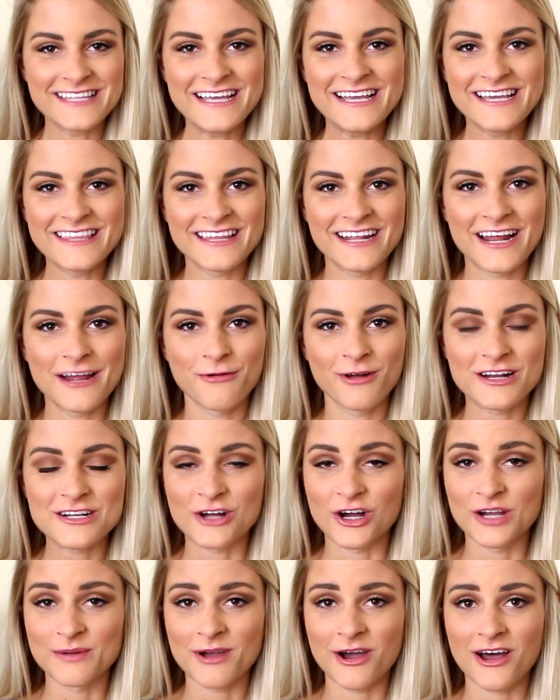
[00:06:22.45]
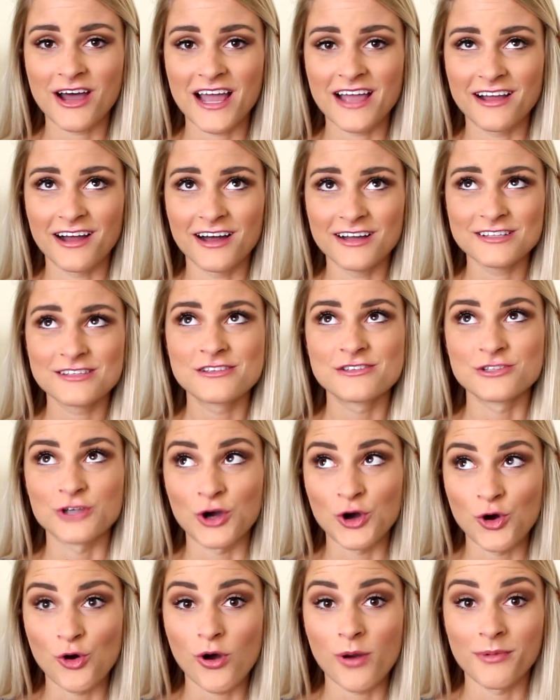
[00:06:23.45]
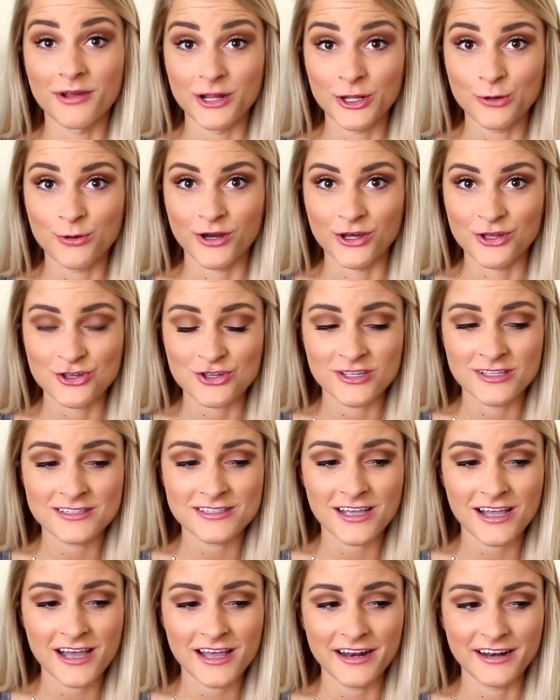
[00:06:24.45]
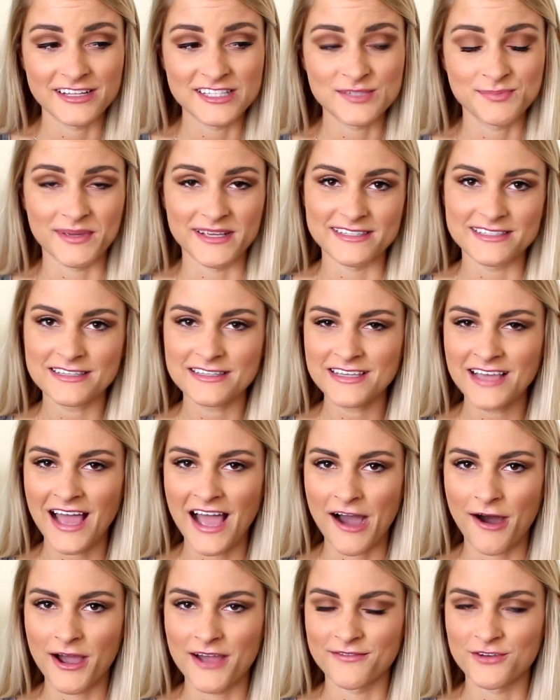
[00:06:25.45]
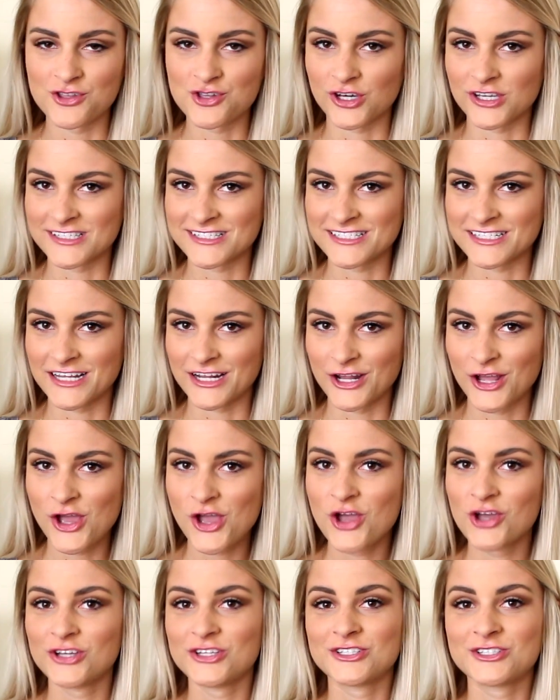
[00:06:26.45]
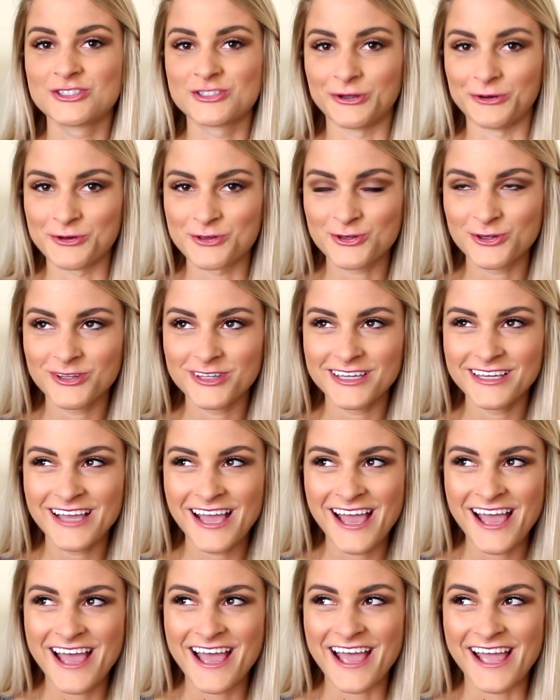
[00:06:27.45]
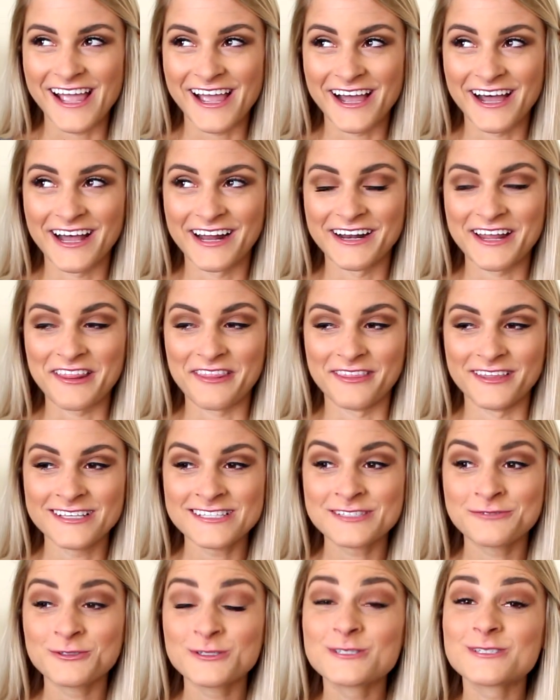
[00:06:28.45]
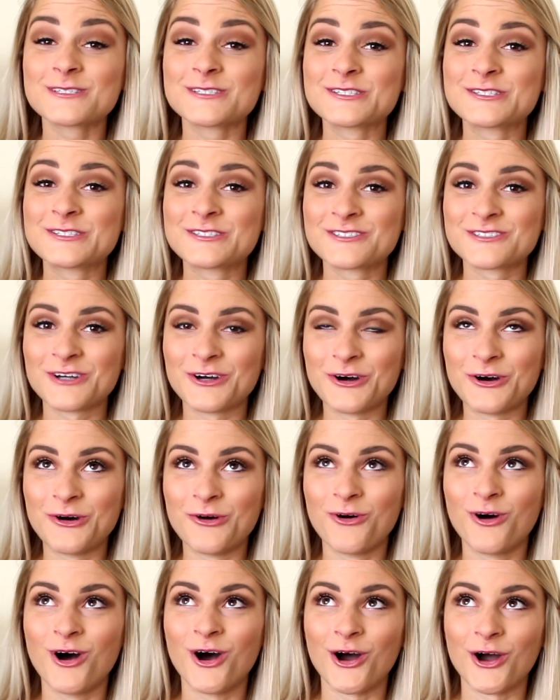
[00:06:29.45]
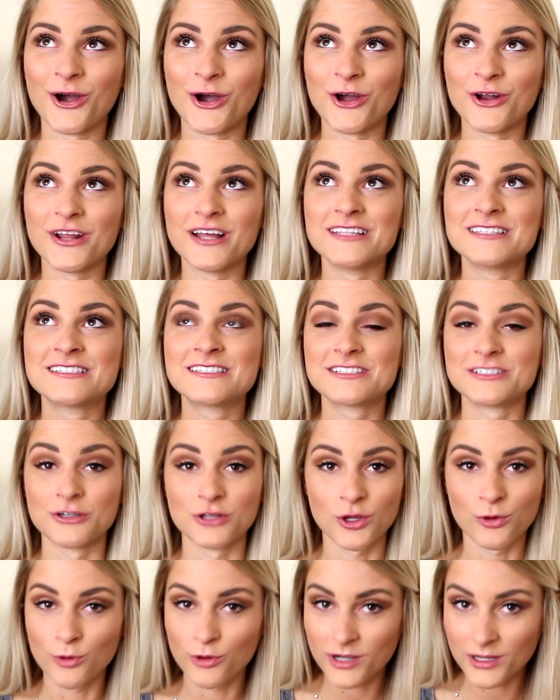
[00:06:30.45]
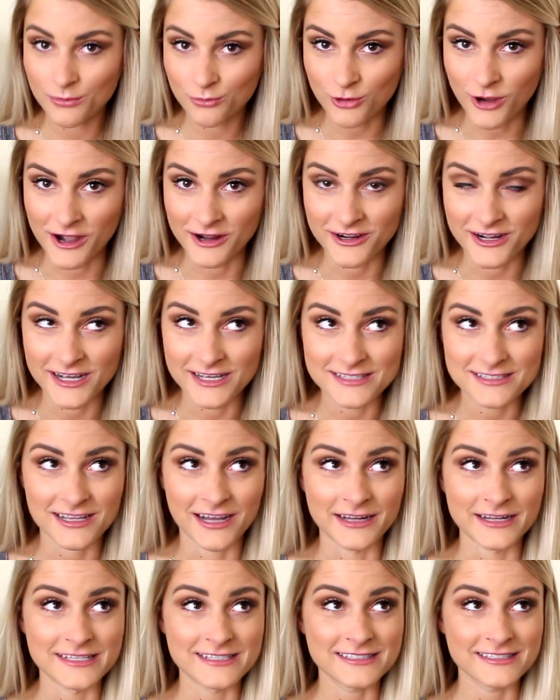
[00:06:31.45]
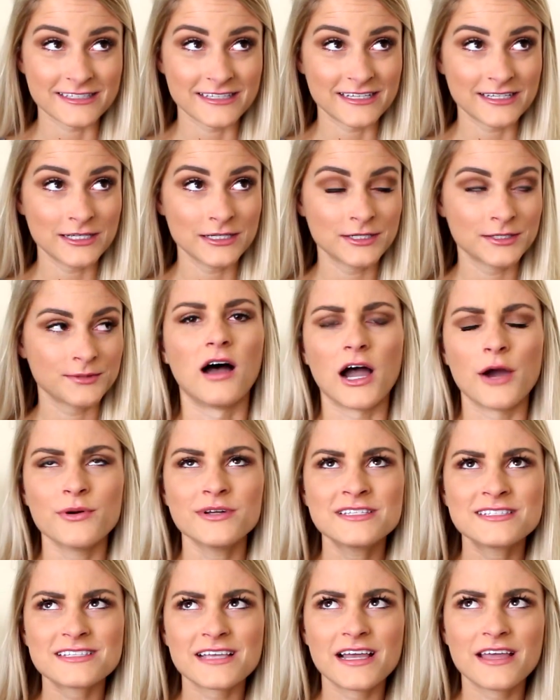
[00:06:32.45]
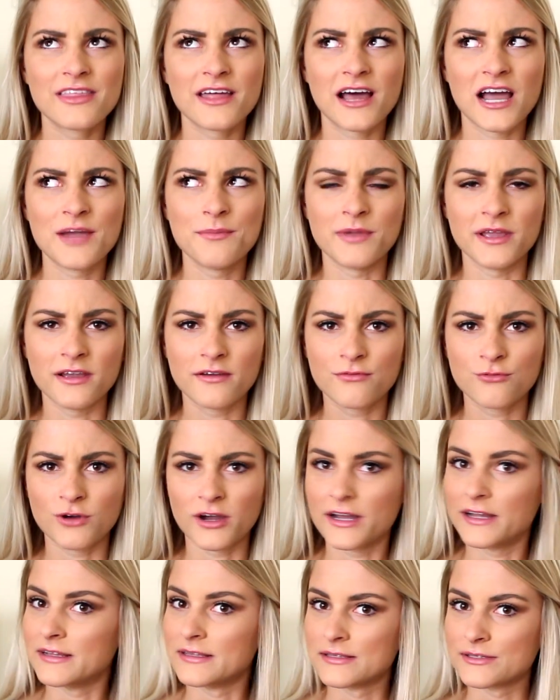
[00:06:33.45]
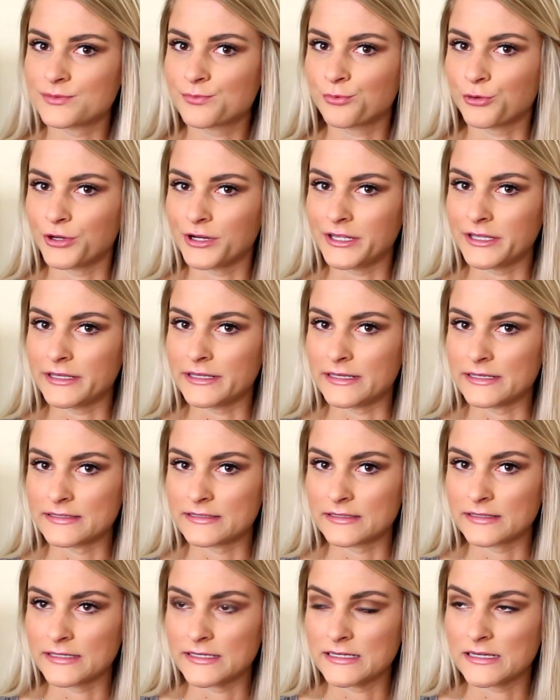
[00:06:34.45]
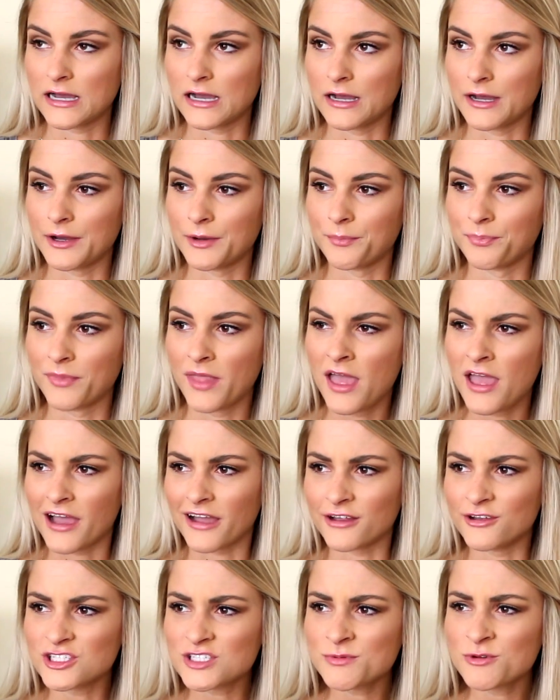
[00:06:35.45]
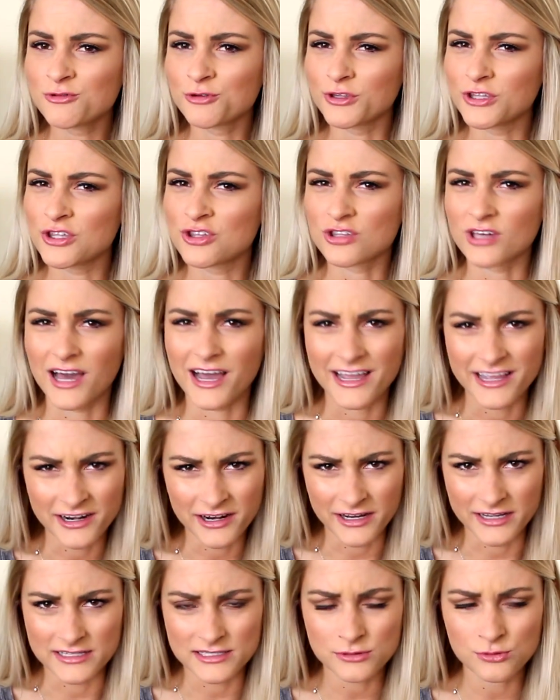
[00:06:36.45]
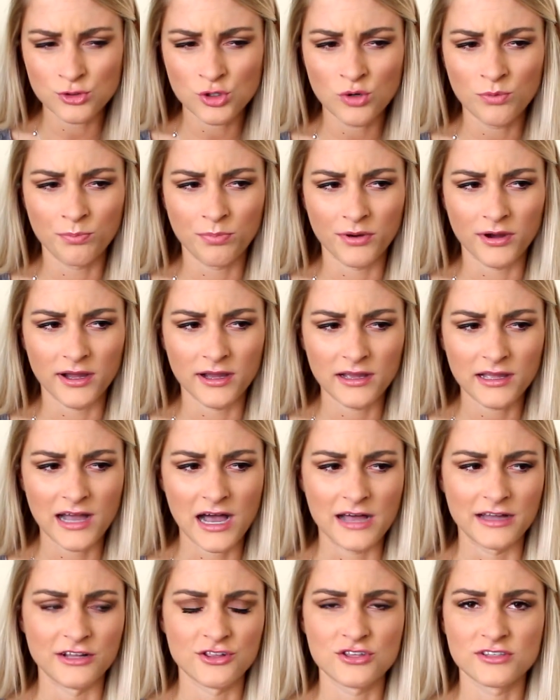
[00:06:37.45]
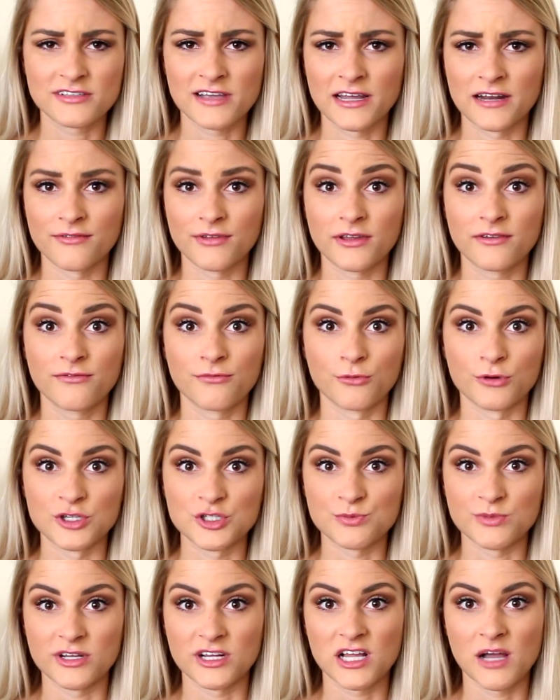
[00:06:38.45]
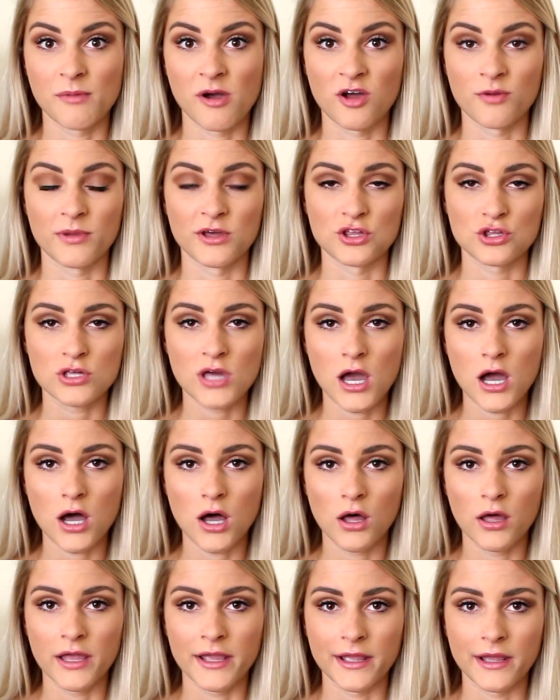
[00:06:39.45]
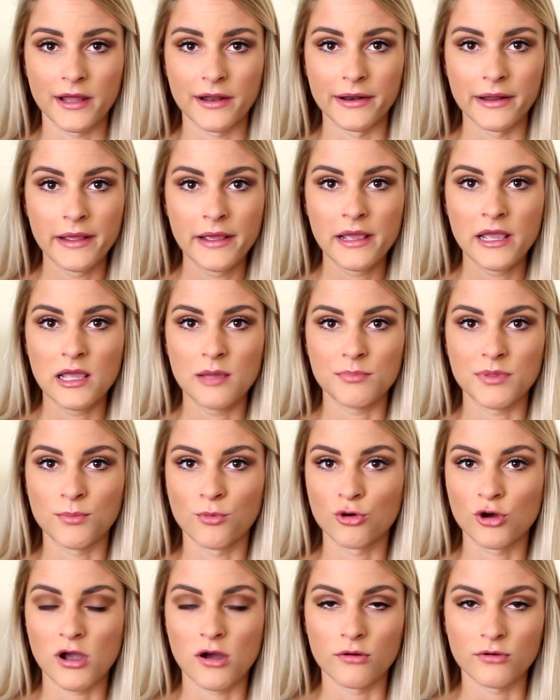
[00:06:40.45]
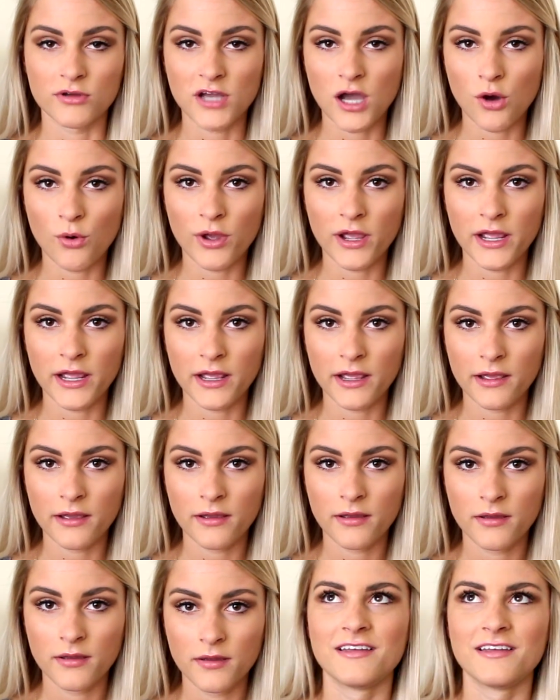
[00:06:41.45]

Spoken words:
thing that I want to talk about, I got so many questions on, and it's basically how I've adjusted socially, and this was so hard. It's still a work in progress, honestly. I would say that I make friends pretty easily. I used to be really shy in high school, but college just kind of like forced me to come out of my shell and be more outgoing.